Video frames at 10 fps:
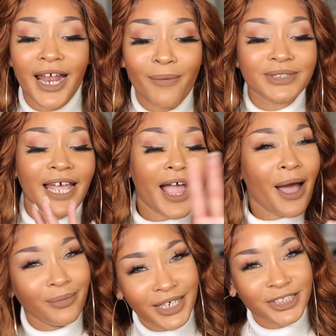I was like,
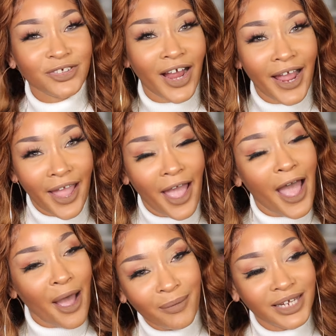I
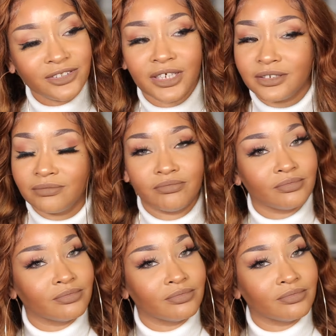want to try it.